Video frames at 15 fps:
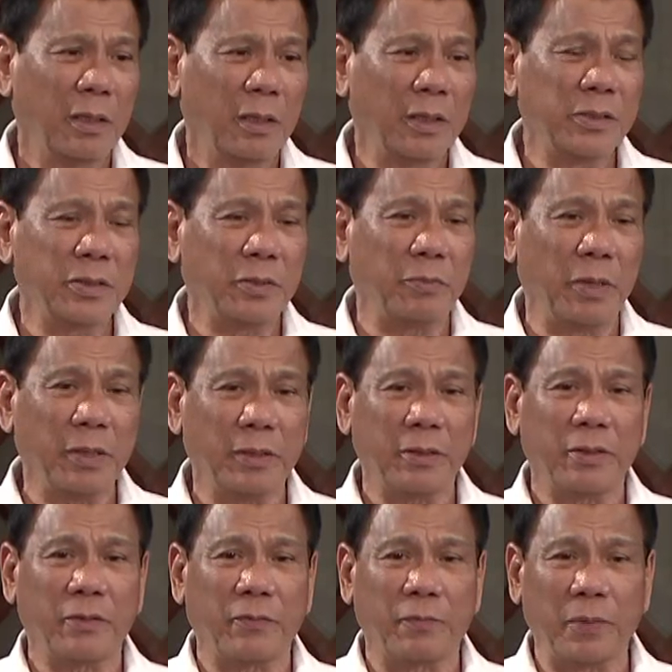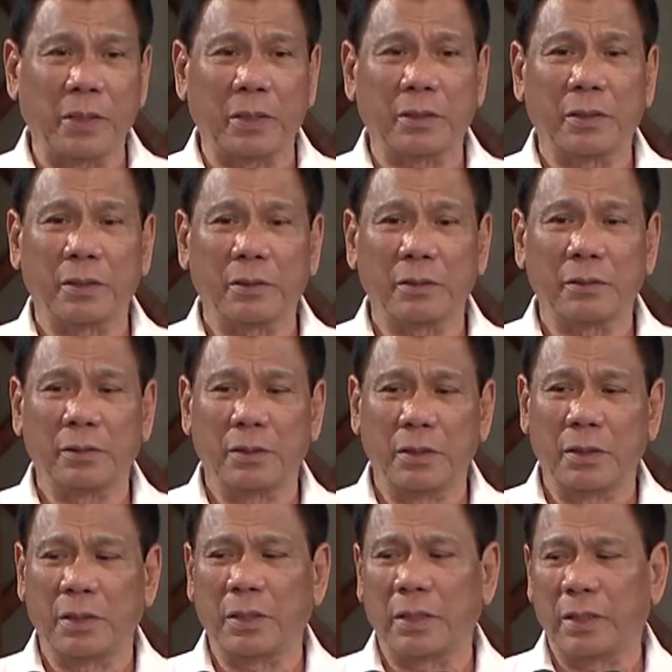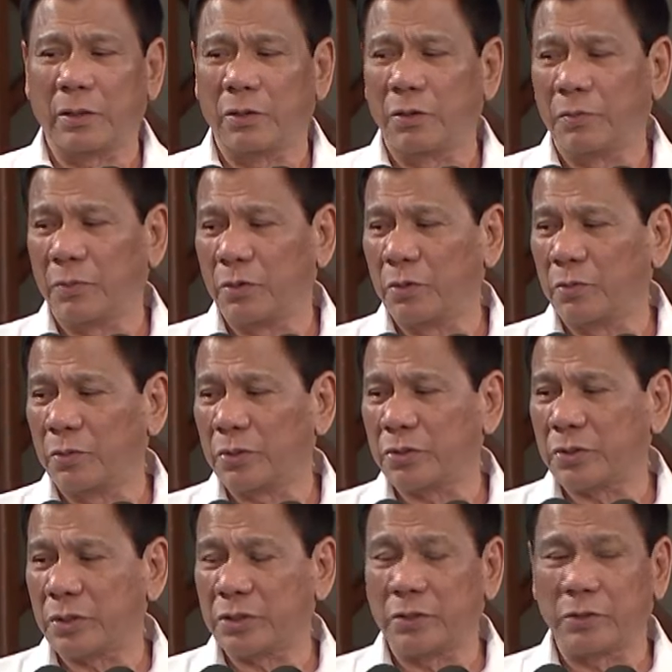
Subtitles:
As a matter of fact, I am almost as